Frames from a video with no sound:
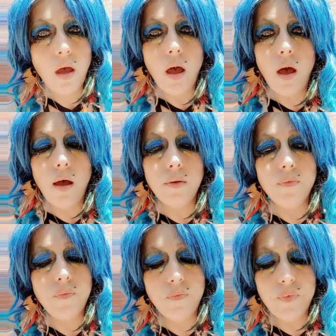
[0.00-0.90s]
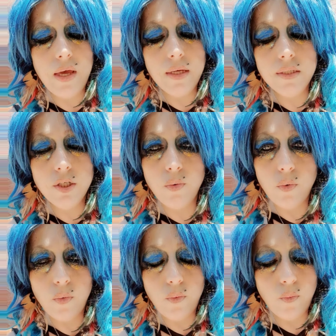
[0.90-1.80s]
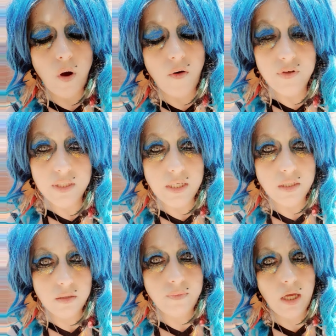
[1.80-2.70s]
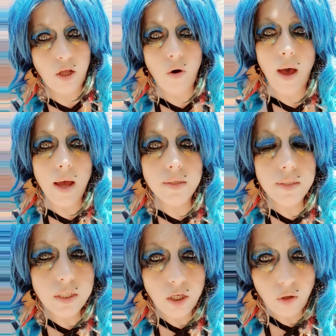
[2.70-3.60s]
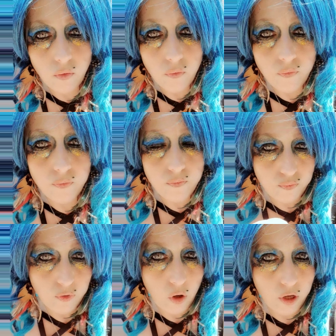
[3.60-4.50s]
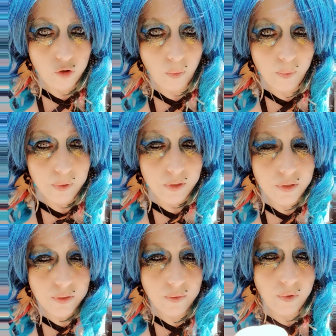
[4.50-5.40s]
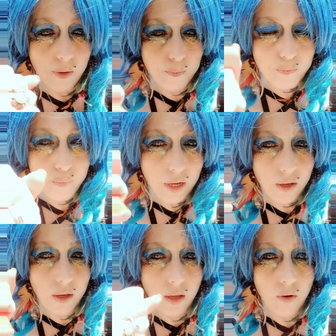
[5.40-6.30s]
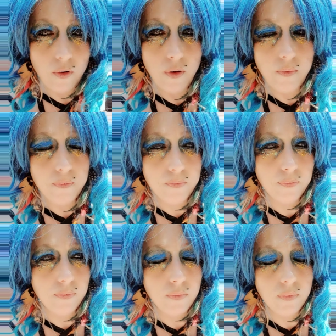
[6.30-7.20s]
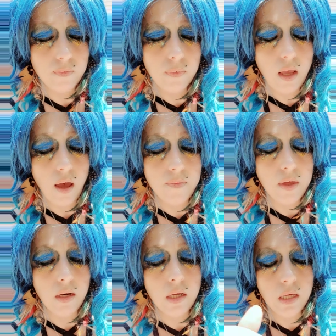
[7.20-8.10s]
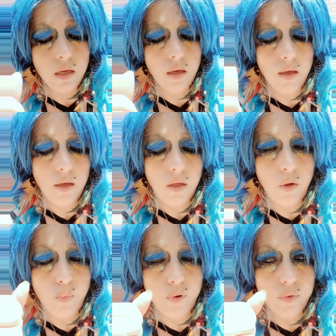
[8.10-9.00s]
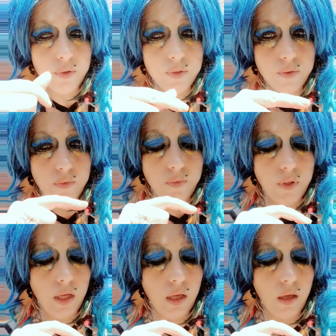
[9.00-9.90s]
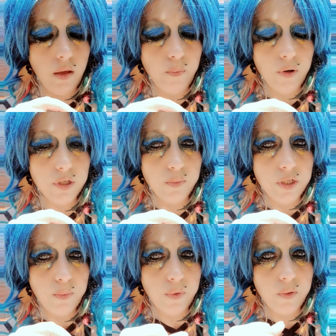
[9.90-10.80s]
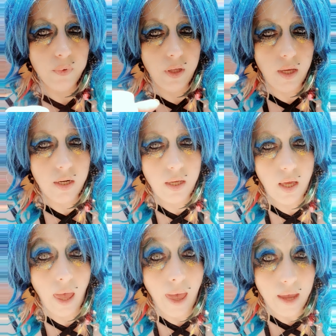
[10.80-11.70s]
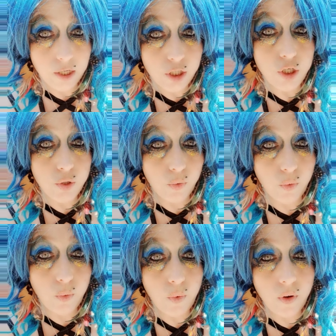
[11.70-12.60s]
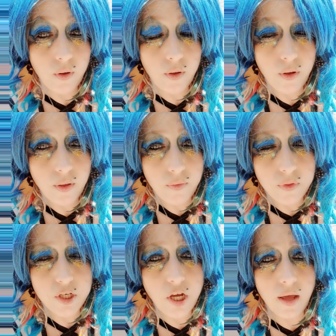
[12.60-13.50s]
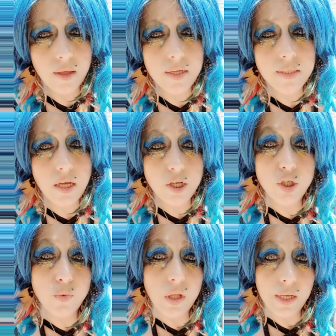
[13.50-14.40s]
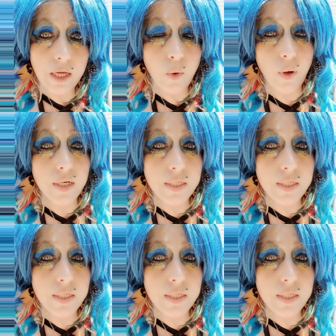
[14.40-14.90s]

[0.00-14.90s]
and this tool, obviously it's in your hand, you've got your drop of blood, prick your, and then you put the bottom tip of the blade into the chalice, into the liquid,